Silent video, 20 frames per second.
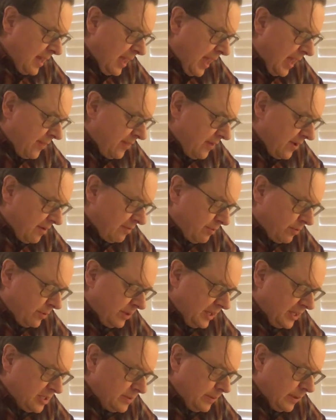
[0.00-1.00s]
and therefore
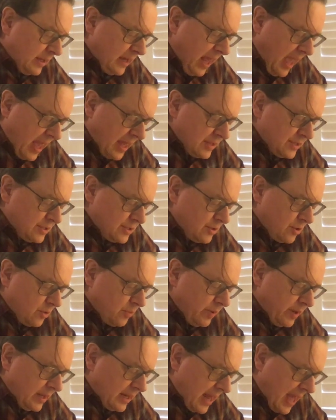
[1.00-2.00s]
needs to be enhanced or
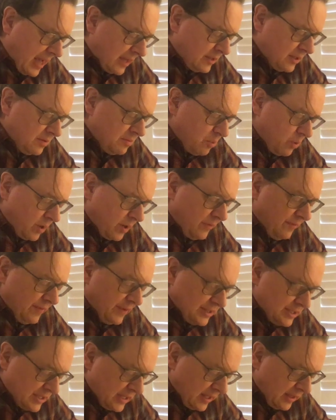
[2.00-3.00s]
reenacted more
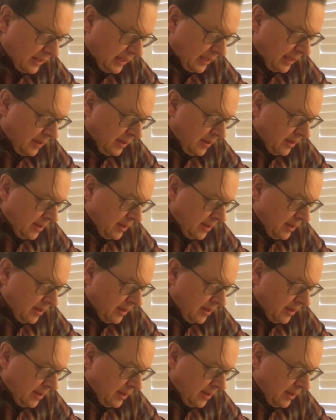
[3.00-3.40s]
convincingly.